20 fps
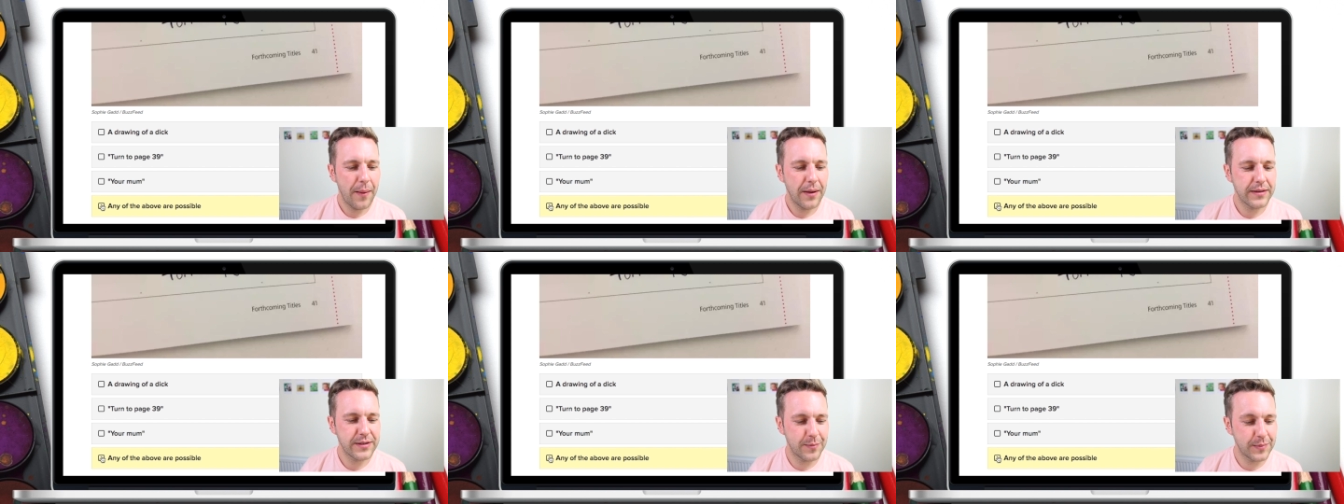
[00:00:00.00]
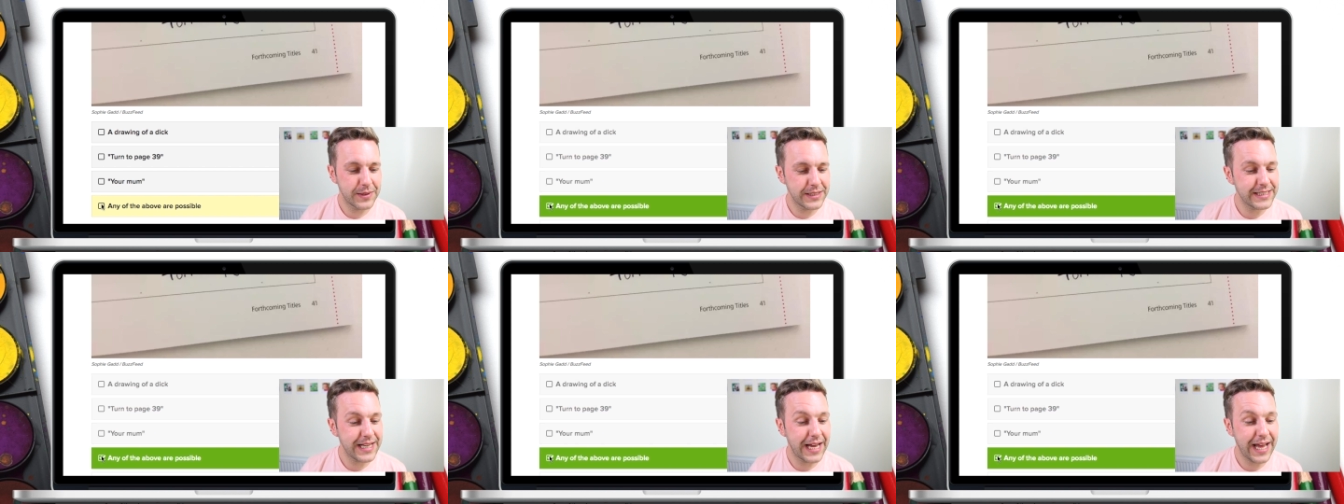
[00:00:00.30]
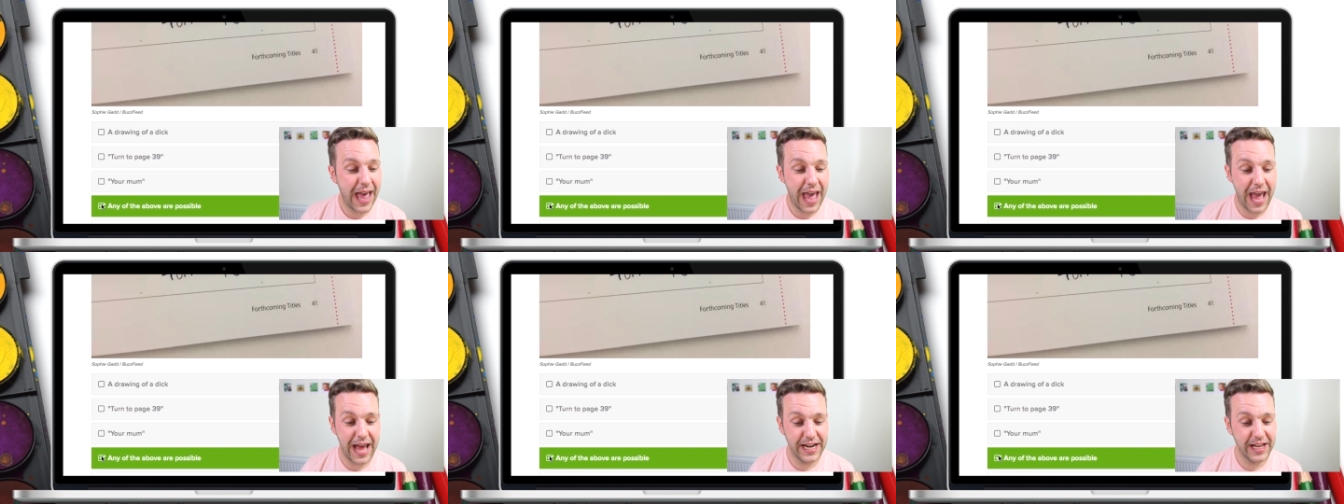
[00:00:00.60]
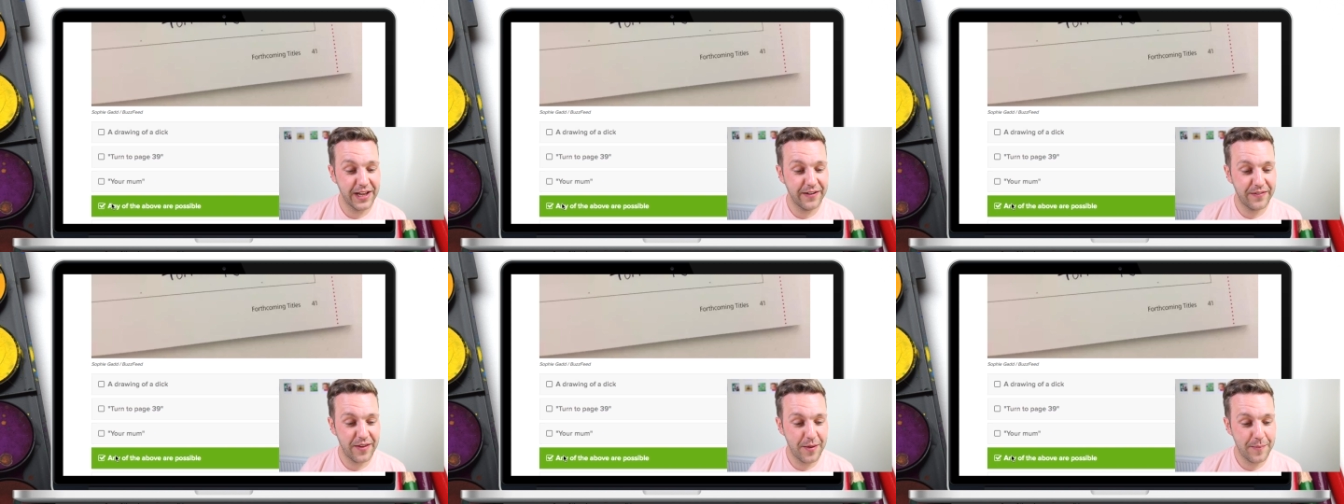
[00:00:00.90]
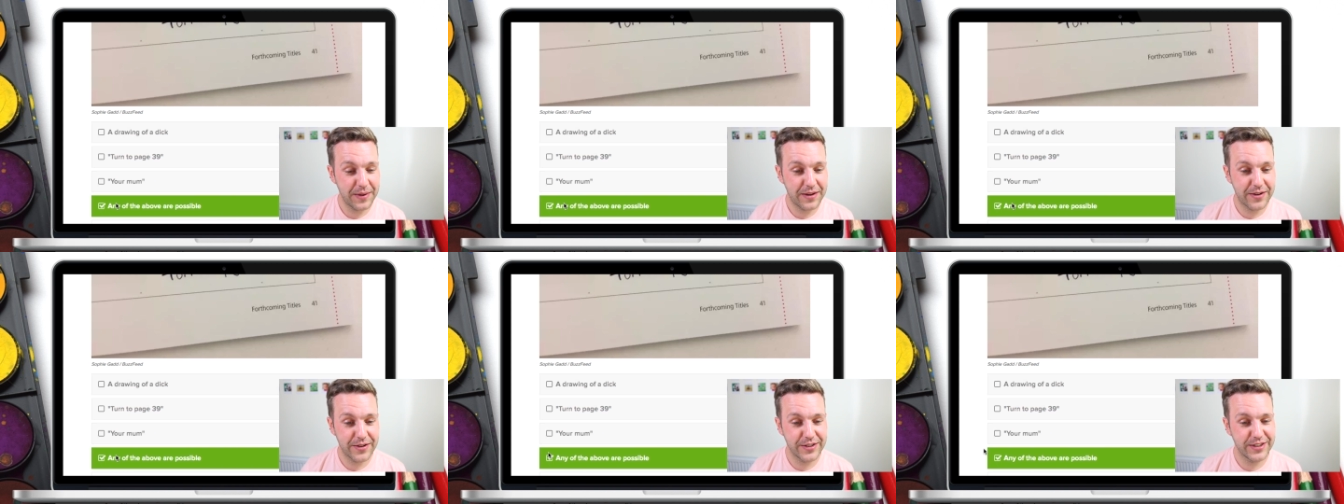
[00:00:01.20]
So I'm gonna say any of them
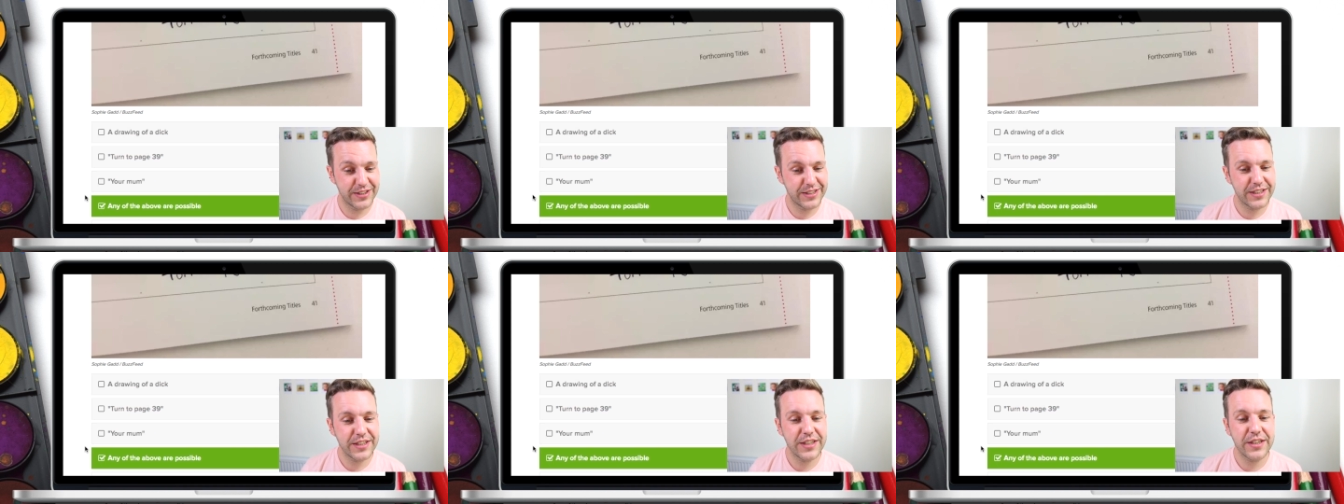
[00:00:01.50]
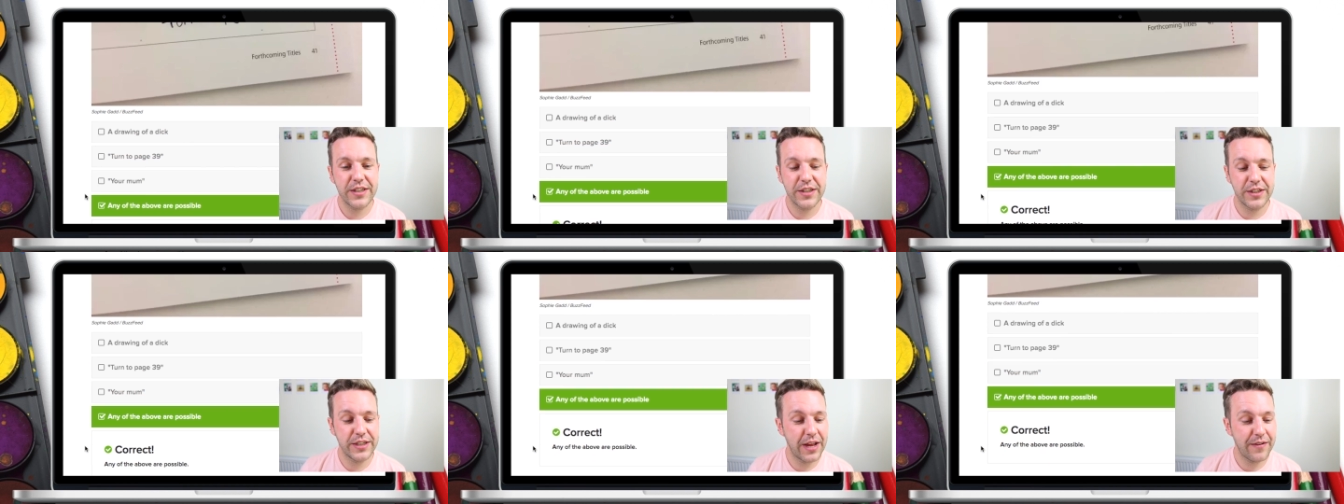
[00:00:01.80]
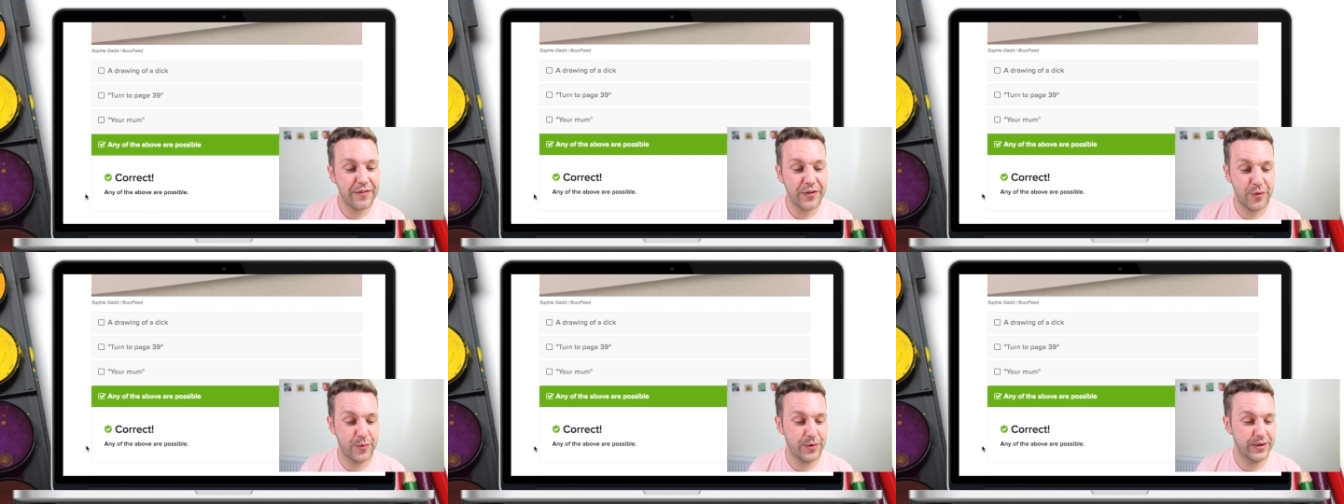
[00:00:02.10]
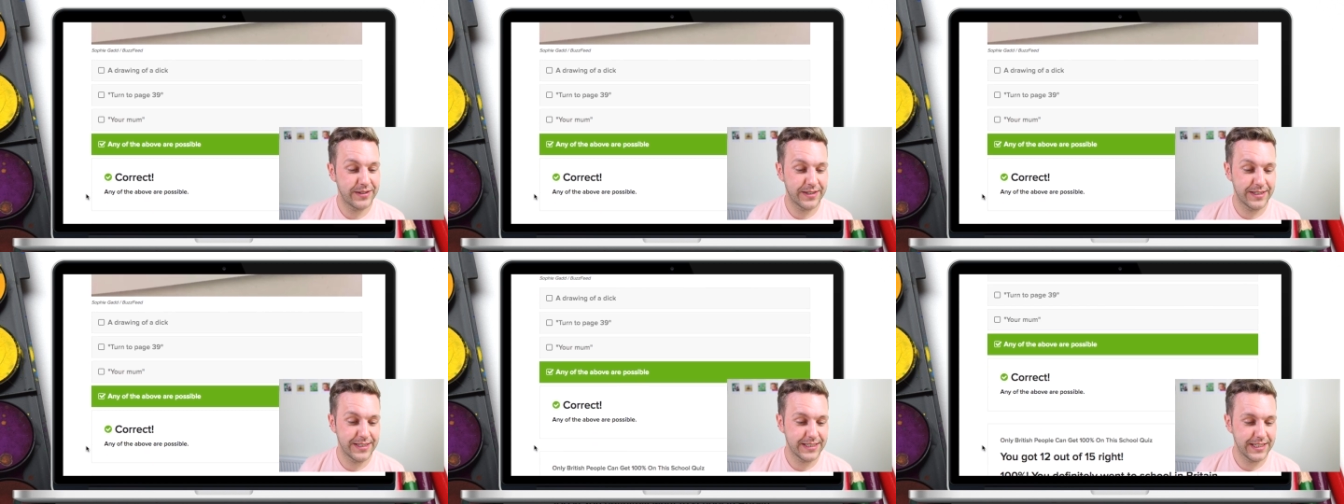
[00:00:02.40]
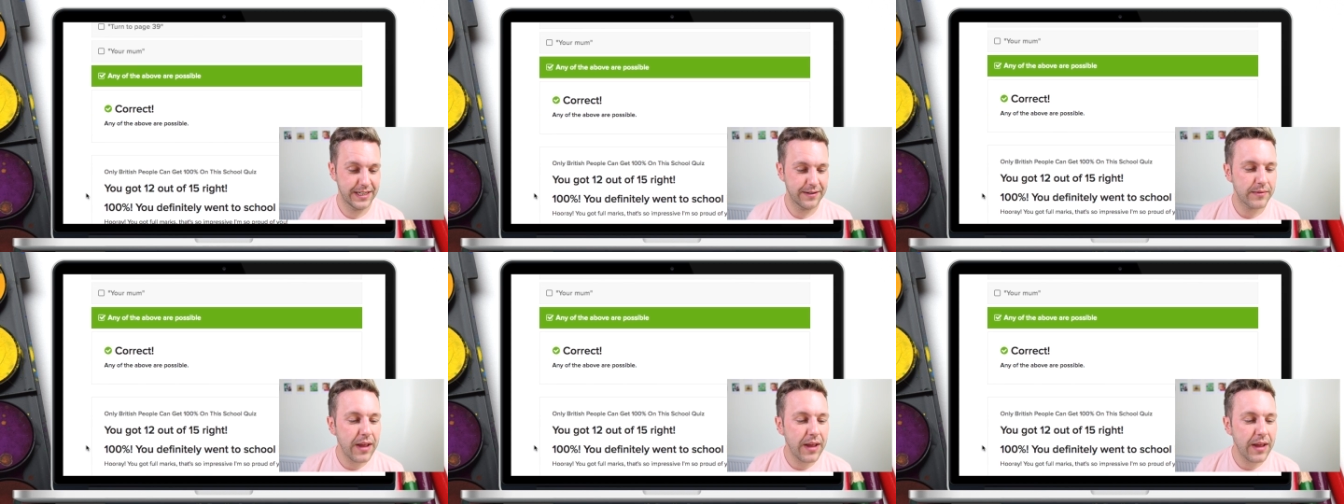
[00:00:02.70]
because you never know what he's gonna see.